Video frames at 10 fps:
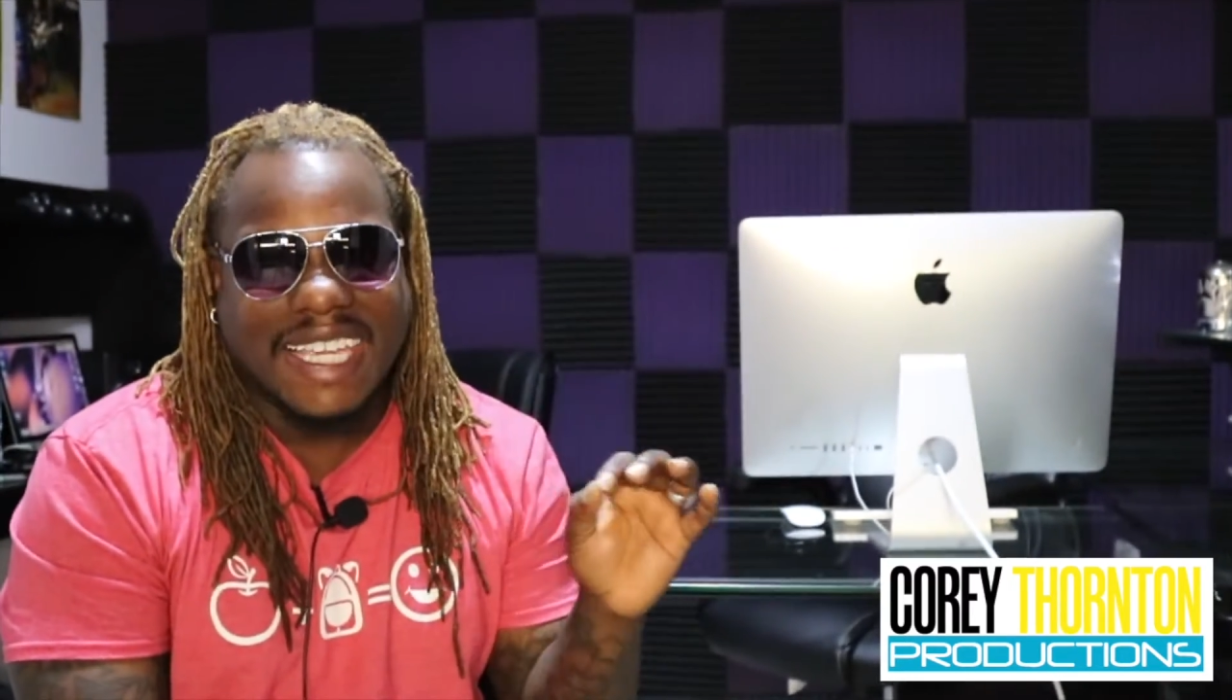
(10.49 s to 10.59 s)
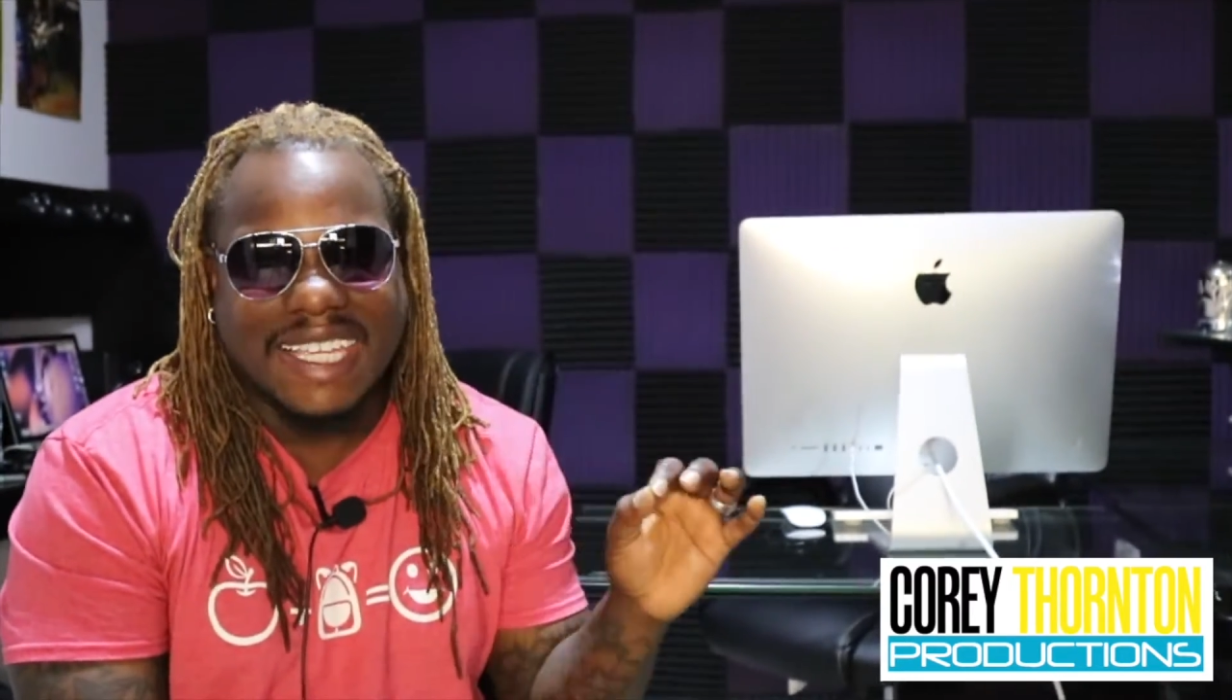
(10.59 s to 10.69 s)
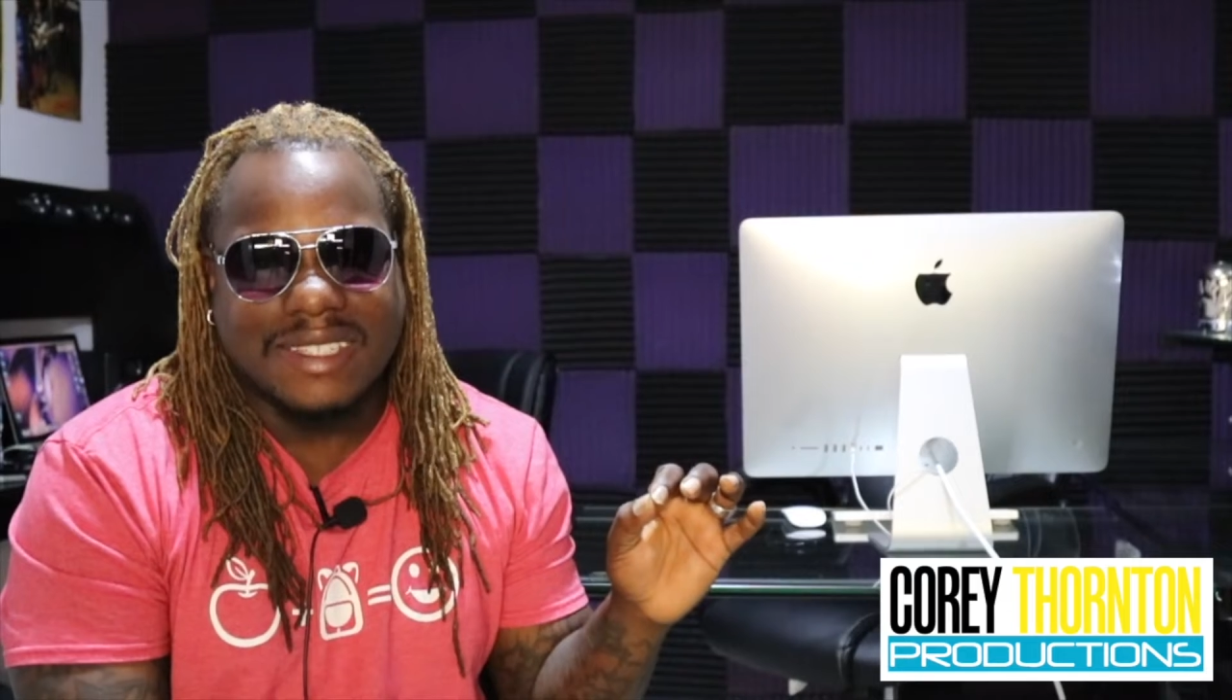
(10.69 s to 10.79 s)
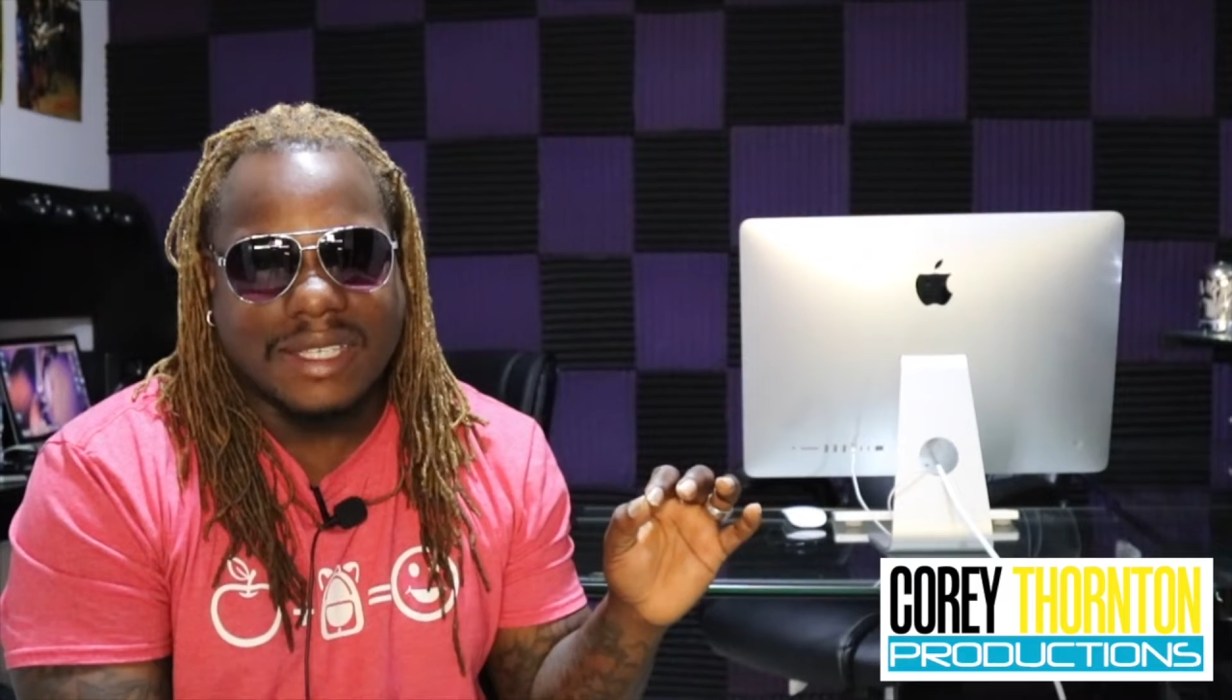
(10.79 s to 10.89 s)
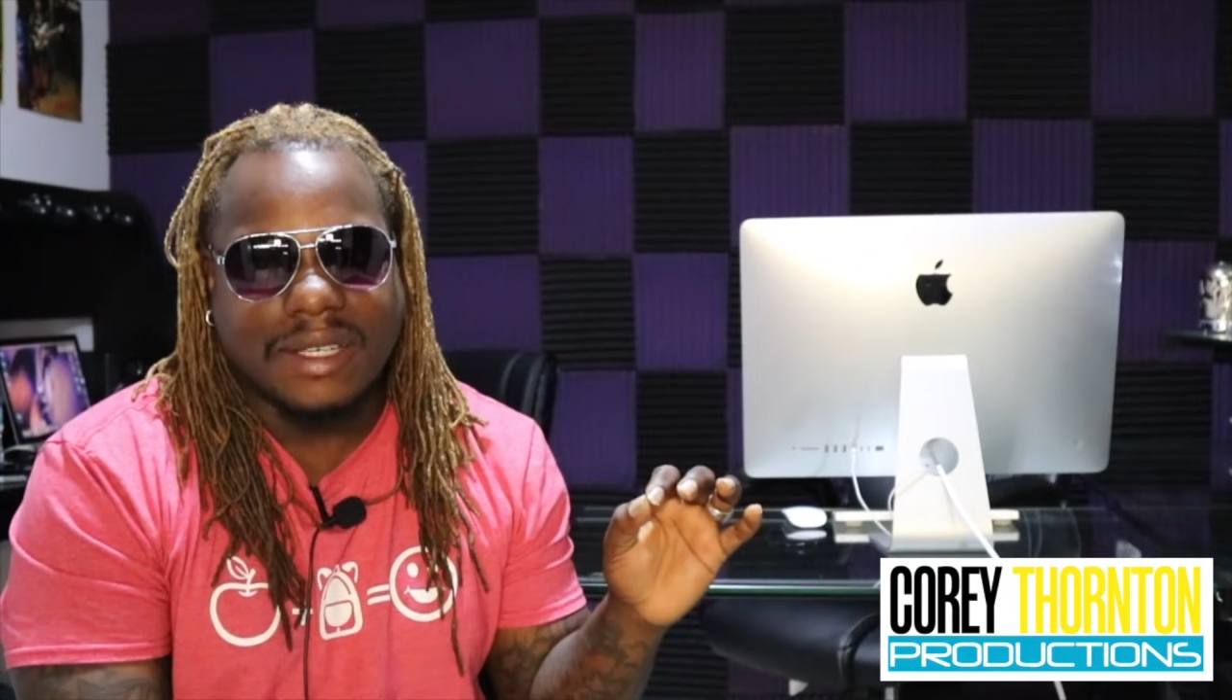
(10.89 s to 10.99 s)

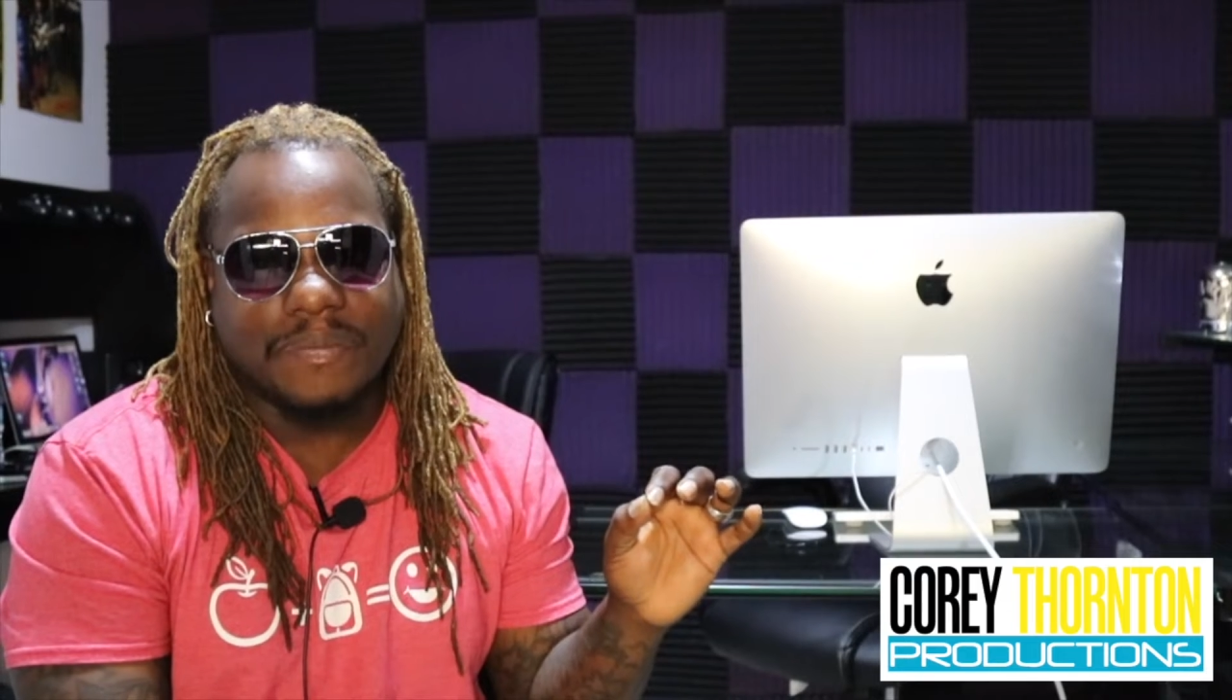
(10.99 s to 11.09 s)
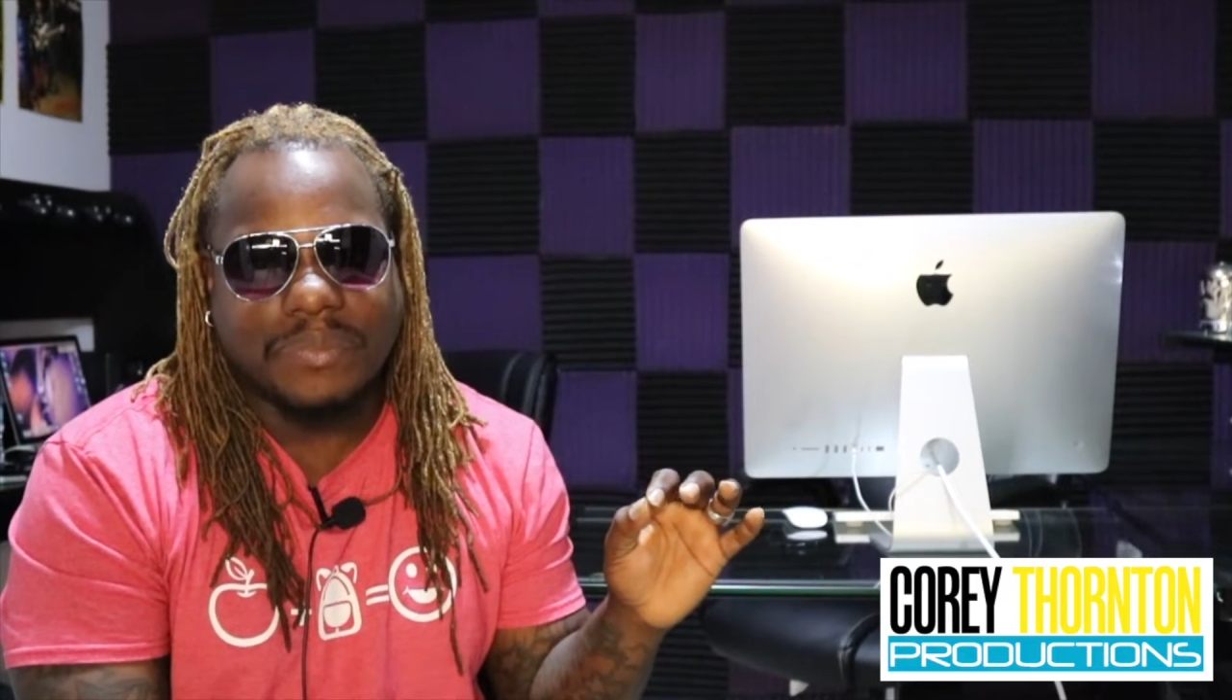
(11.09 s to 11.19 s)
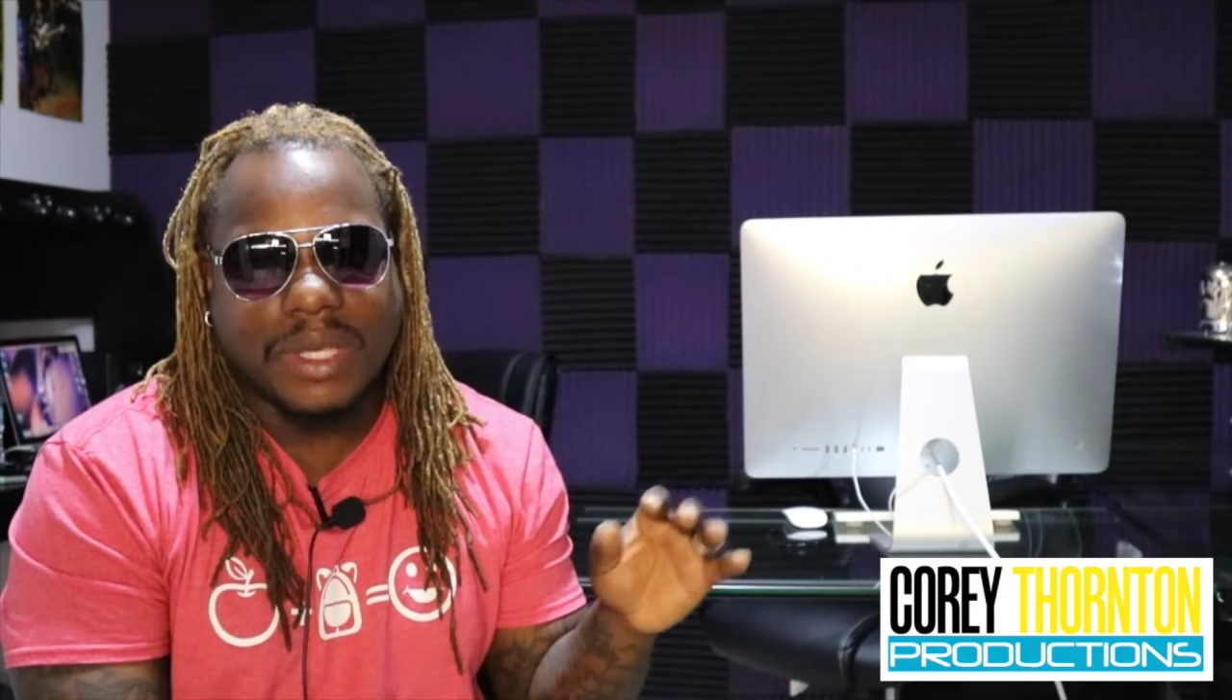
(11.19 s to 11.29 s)
easy.